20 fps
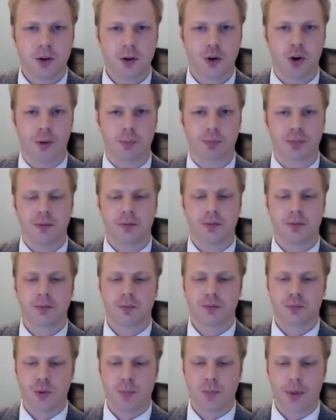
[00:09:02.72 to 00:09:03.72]
who are
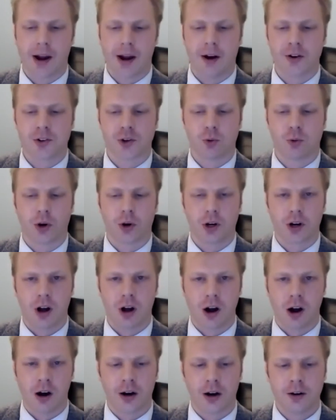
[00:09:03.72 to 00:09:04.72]
prepared to work
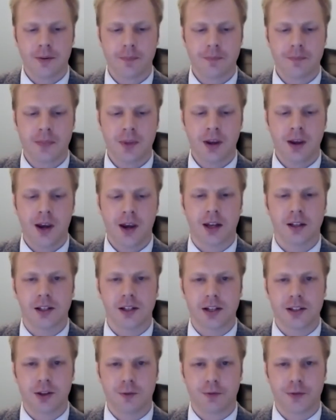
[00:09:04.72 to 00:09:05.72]
hard and
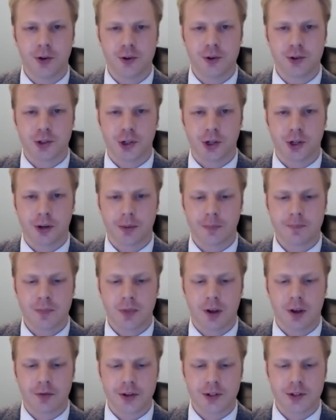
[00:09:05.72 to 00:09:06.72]
lead the future
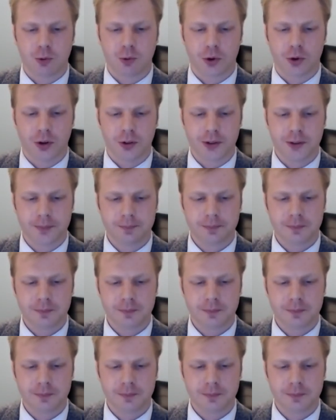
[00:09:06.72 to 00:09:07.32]
of this world.